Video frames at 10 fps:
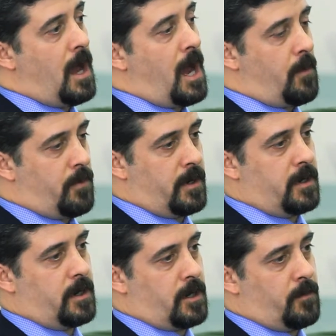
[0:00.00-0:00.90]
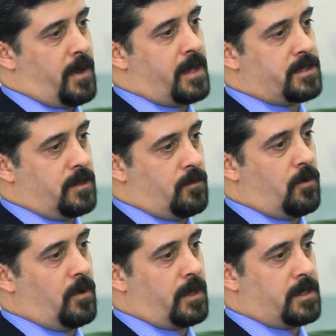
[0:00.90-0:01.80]
operated in the capacity
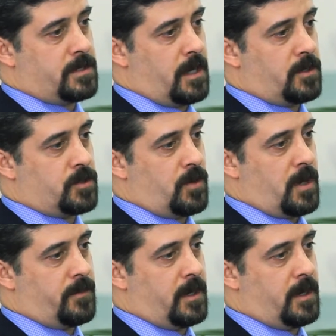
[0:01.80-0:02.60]
more like a sales rep.